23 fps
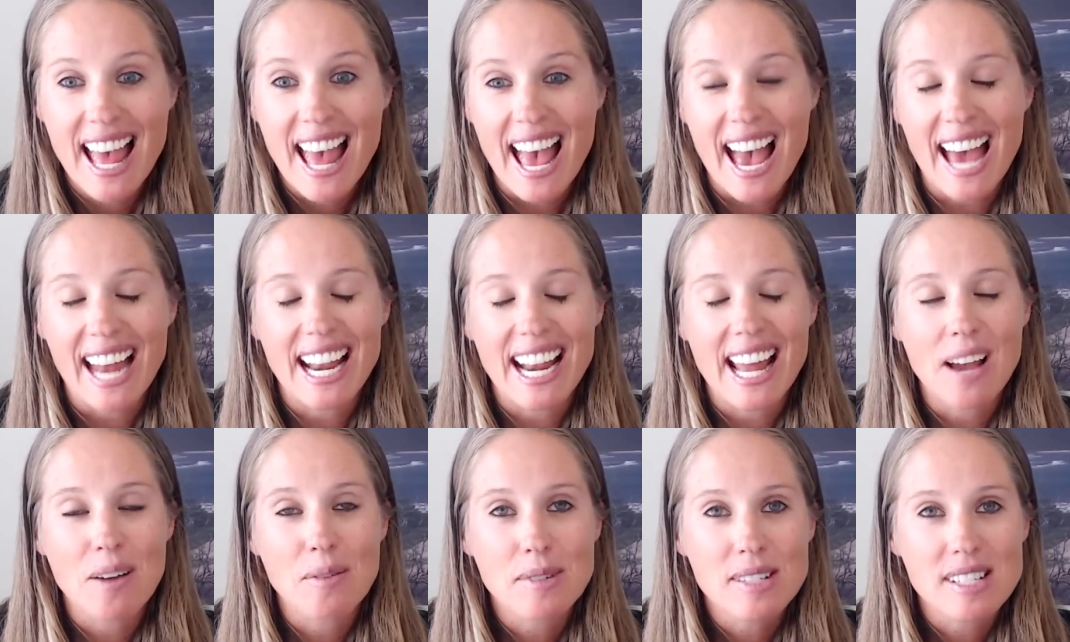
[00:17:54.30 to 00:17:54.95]
and
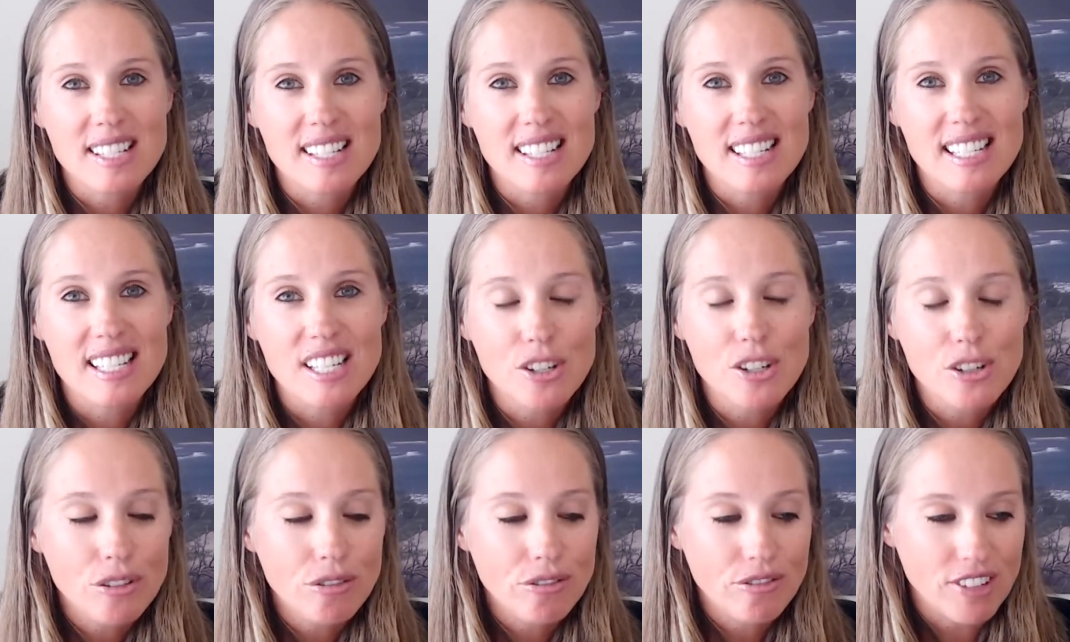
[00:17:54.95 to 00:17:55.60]
I was
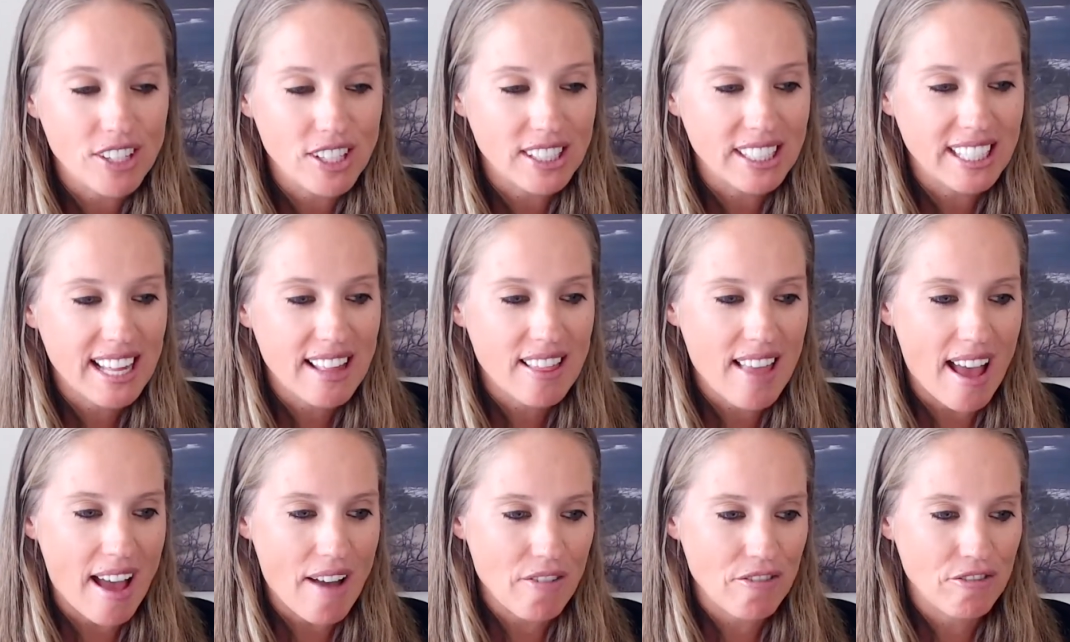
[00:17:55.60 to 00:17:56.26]
still feeling
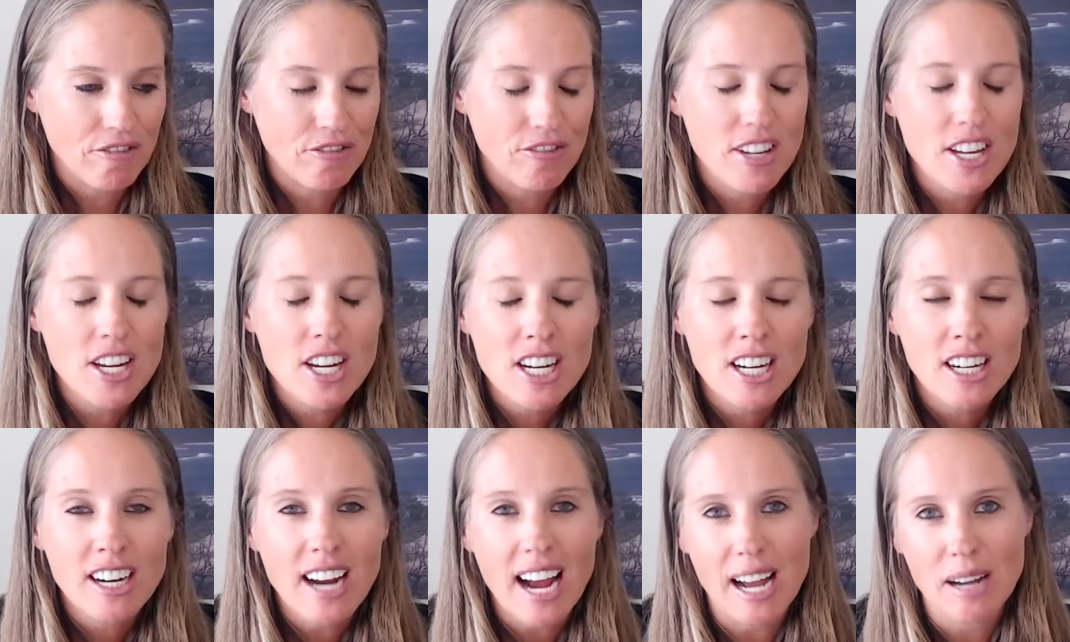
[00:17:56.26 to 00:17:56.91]
that
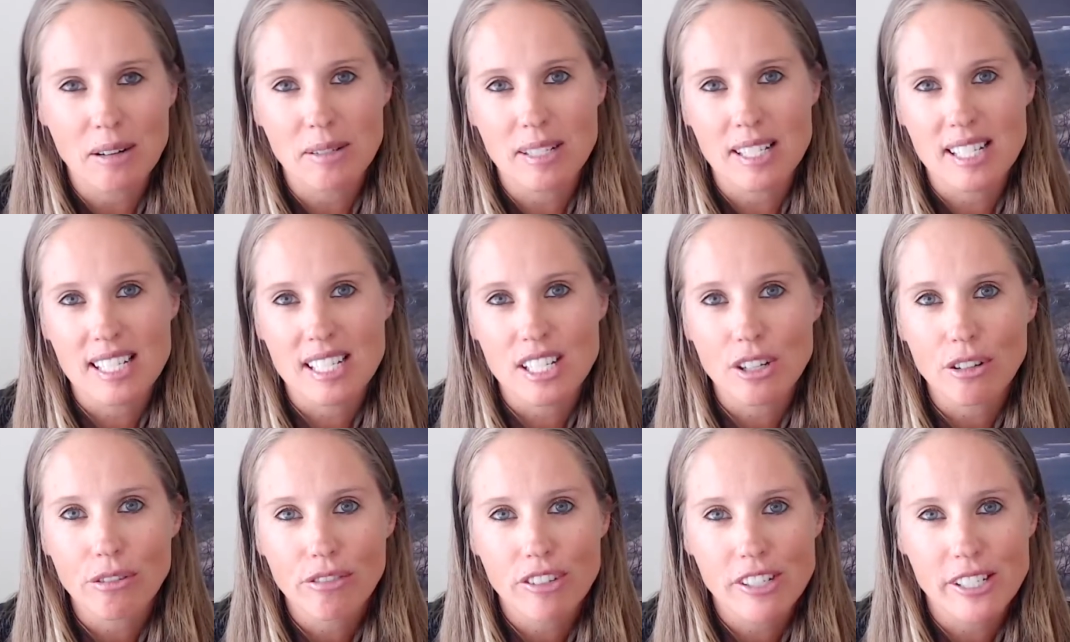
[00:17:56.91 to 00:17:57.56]
fear. I was
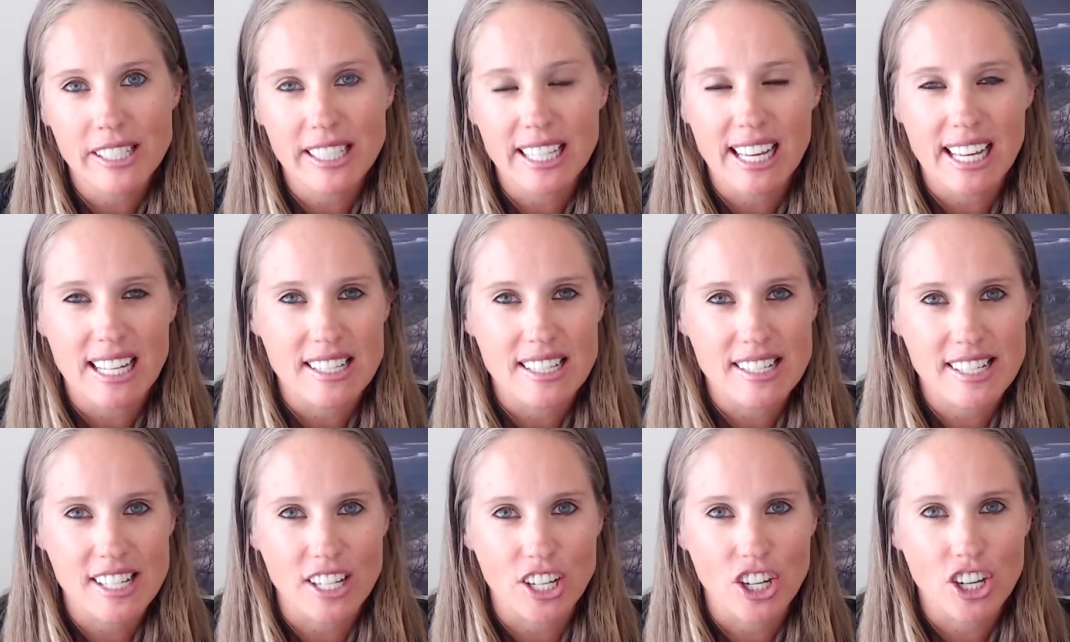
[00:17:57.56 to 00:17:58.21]
still feeling
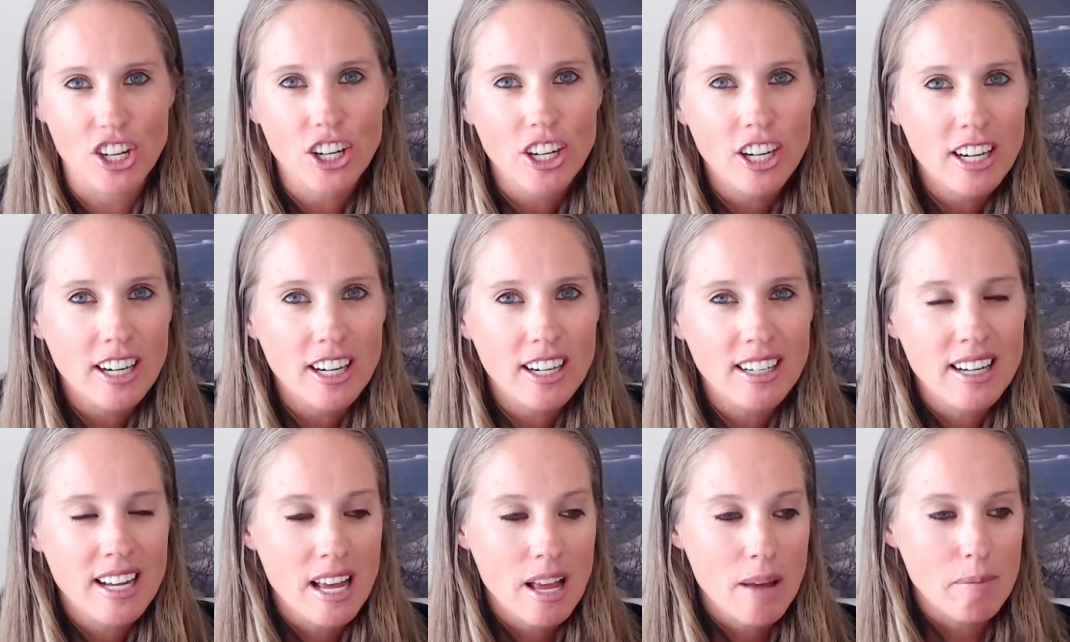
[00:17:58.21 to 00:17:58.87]
insecure
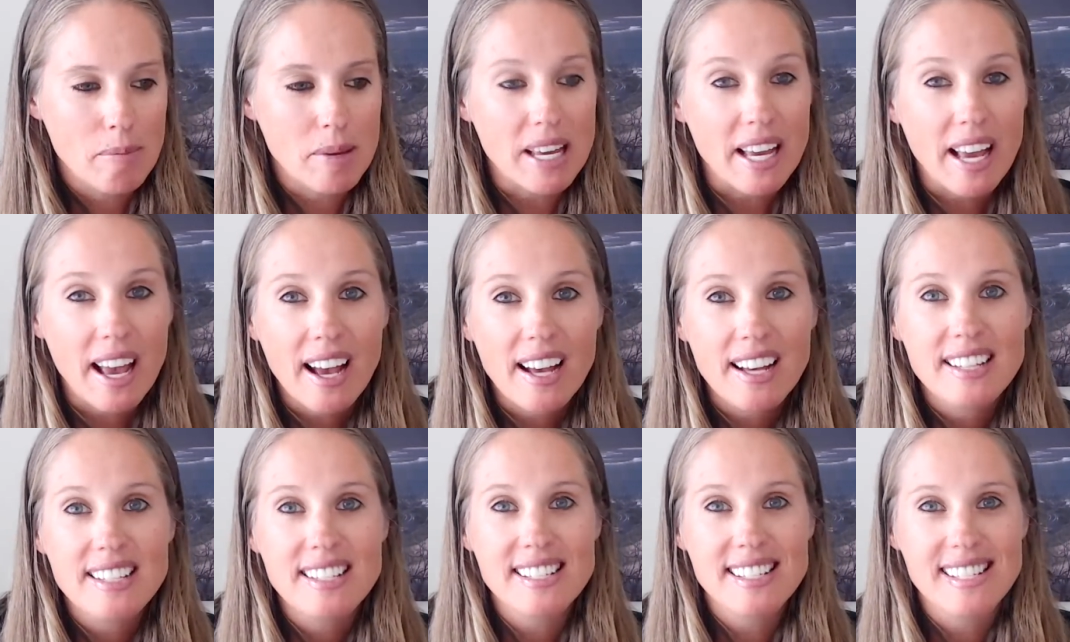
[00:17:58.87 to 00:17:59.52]

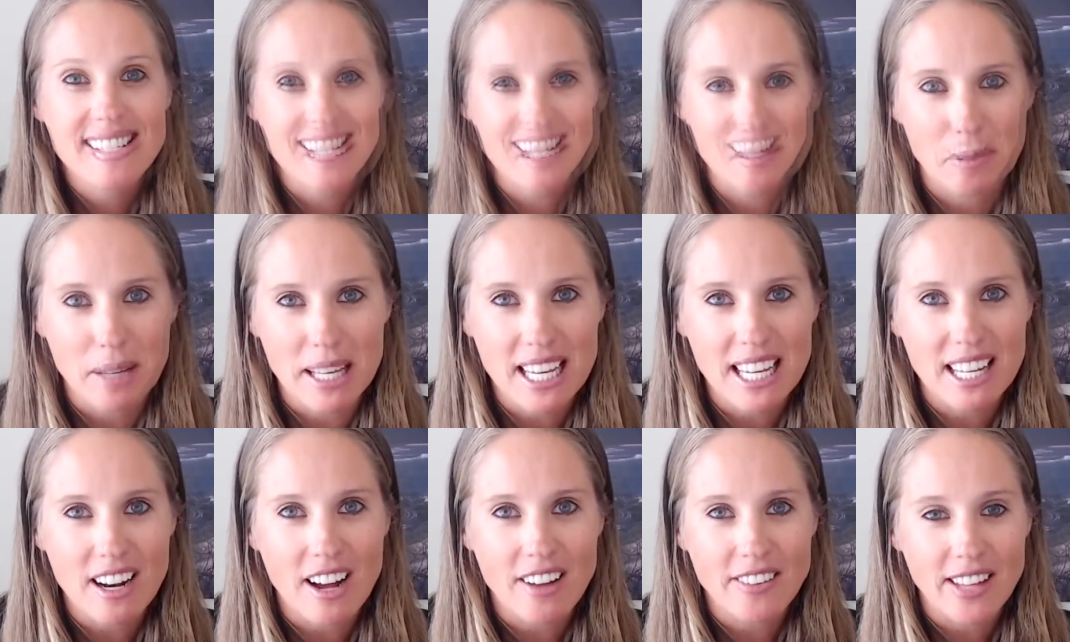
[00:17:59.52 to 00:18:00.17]
because being
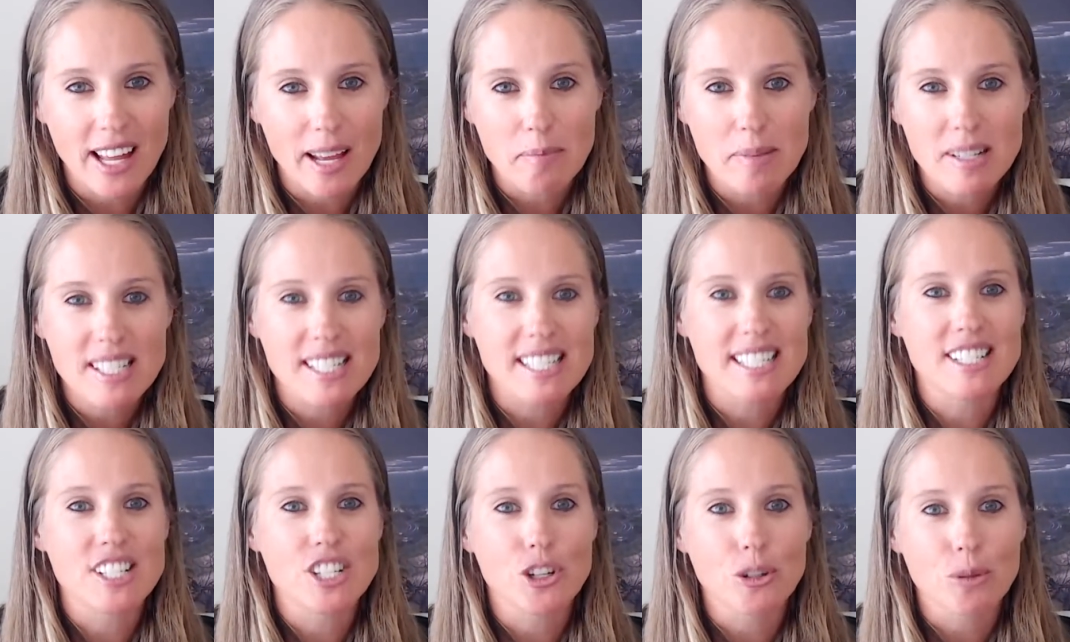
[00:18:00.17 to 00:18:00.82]
an online
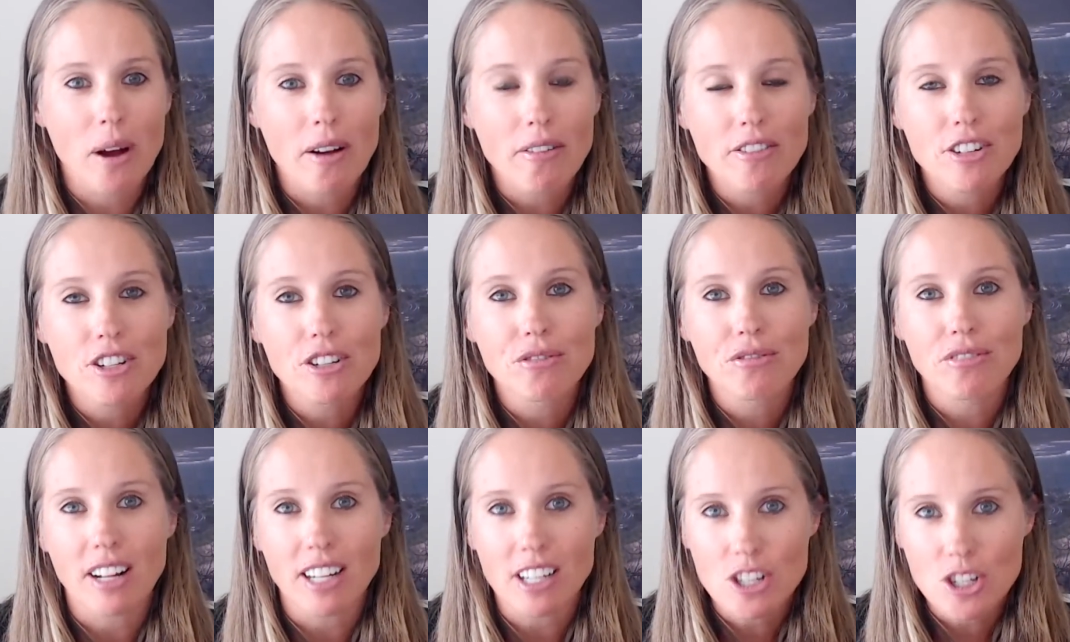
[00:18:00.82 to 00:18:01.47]
business, your revenue
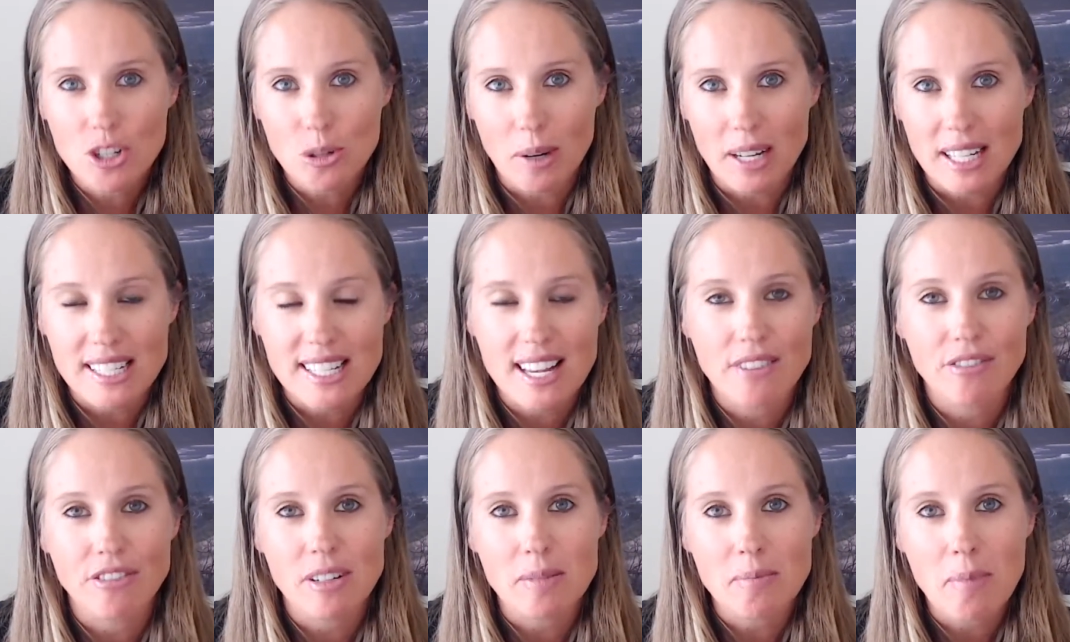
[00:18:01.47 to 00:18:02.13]
fluctuates
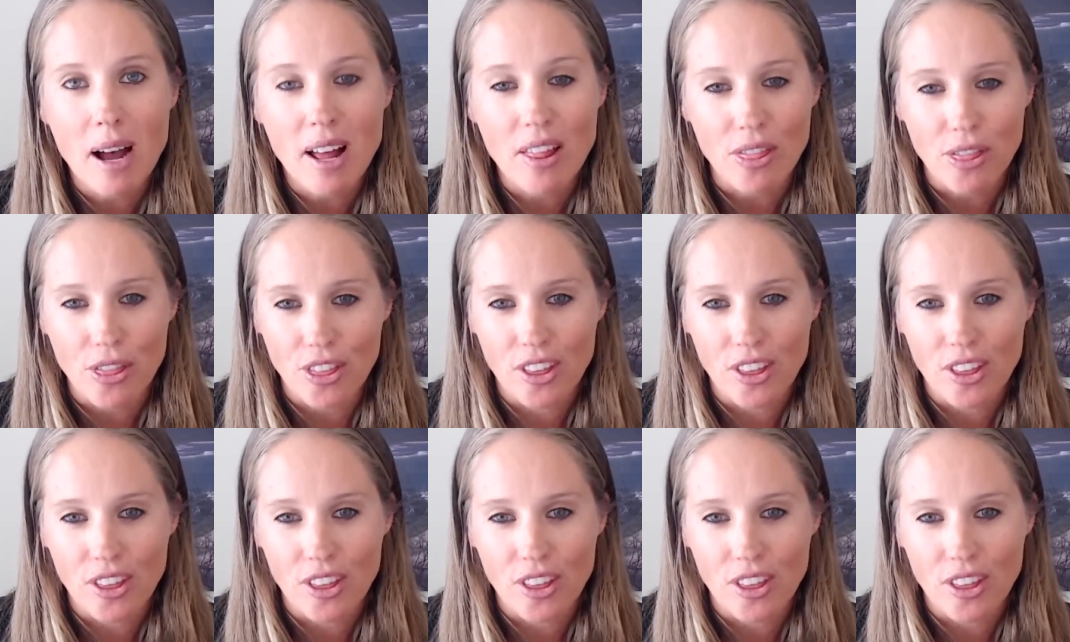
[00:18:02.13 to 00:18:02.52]
every month.